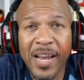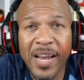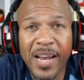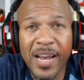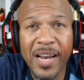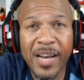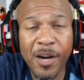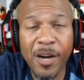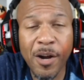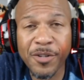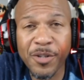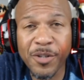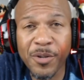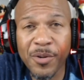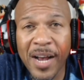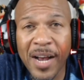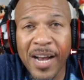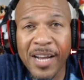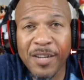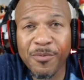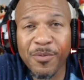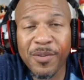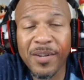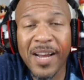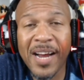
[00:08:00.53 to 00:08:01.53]
And also,
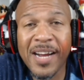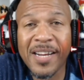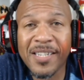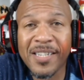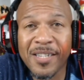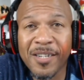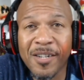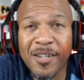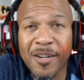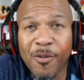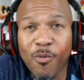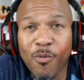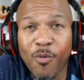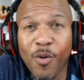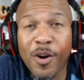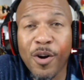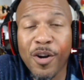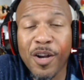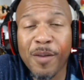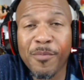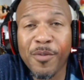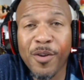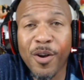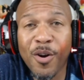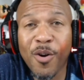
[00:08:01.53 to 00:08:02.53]
guys, we'd like to
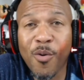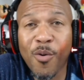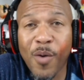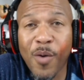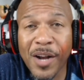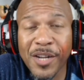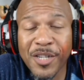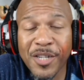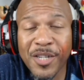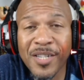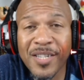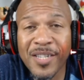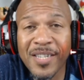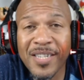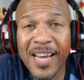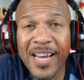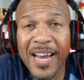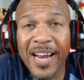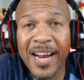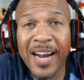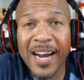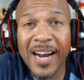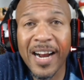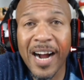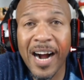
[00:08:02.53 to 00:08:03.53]
welcome your questions
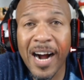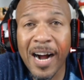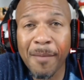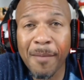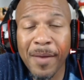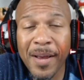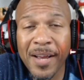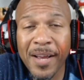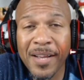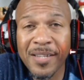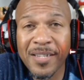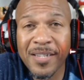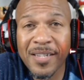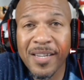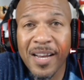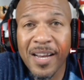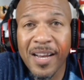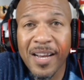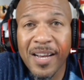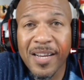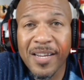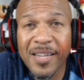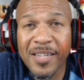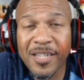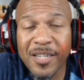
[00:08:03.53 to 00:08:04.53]
and comments
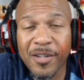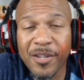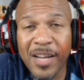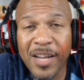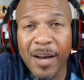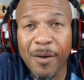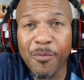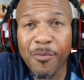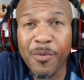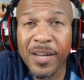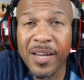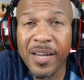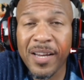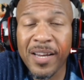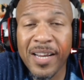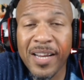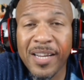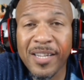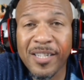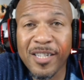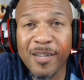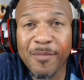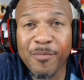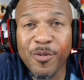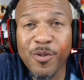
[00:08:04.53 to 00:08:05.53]
so that we can
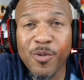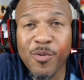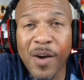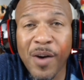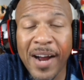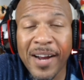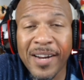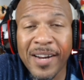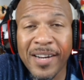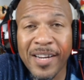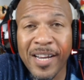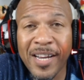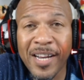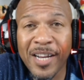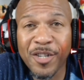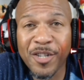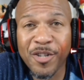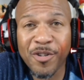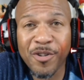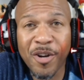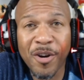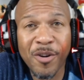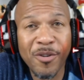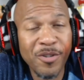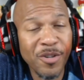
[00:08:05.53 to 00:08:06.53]
get some new ideas.
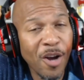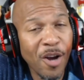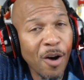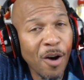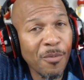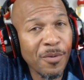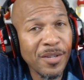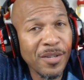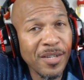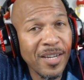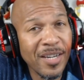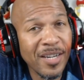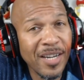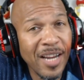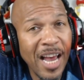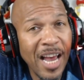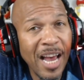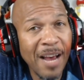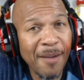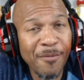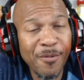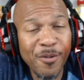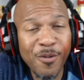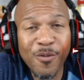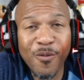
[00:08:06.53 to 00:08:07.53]
You know, it's always good to
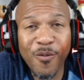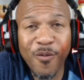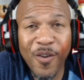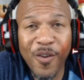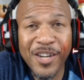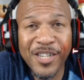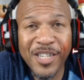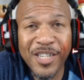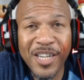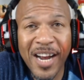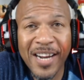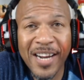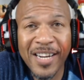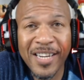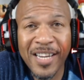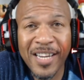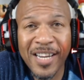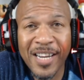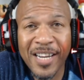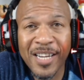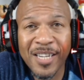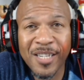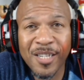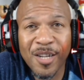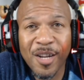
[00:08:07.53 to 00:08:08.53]
have new, fresh
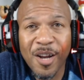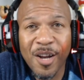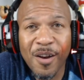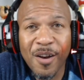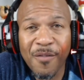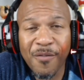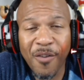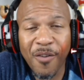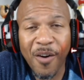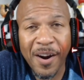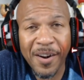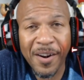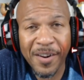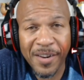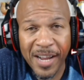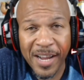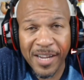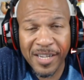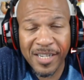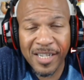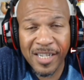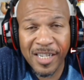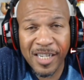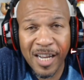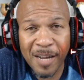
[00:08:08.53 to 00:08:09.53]
ideas for our
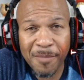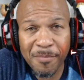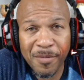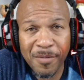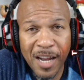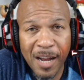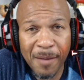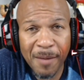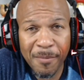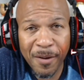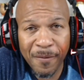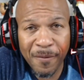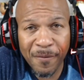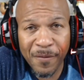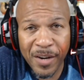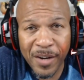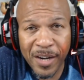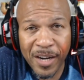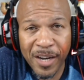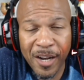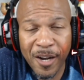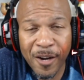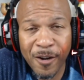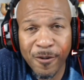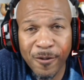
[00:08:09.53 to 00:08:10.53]
next and upcoming
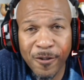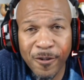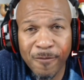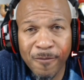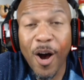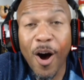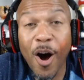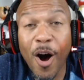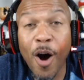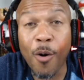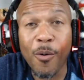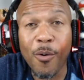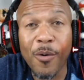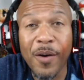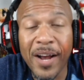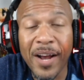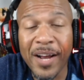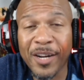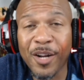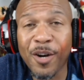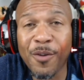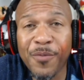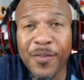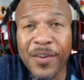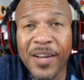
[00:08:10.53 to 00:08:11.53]
videos. Oh,
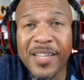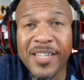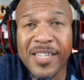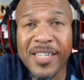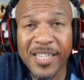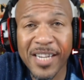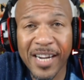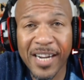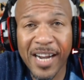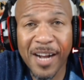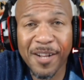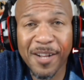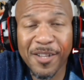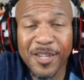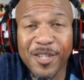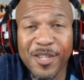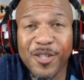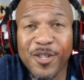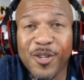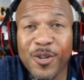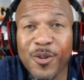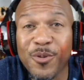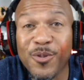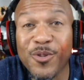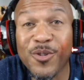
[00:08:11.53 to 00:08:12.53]
and don't forget to check out these
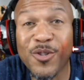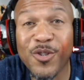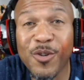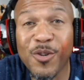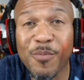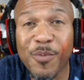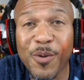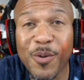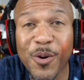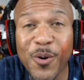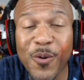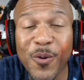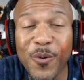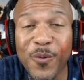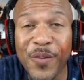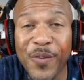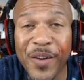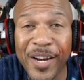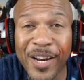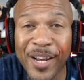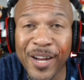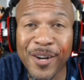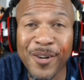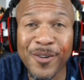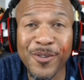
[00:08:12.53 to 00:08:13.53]
two super cool
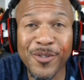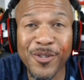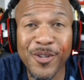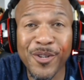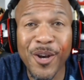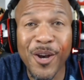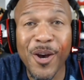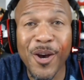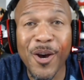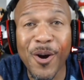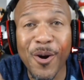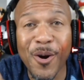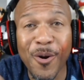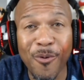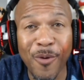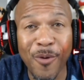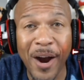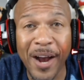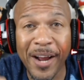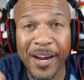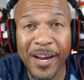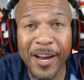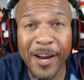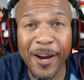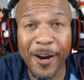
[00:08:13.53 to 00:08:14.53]
videos
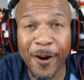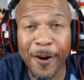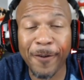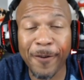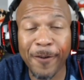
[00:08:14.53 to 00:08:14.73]
right here.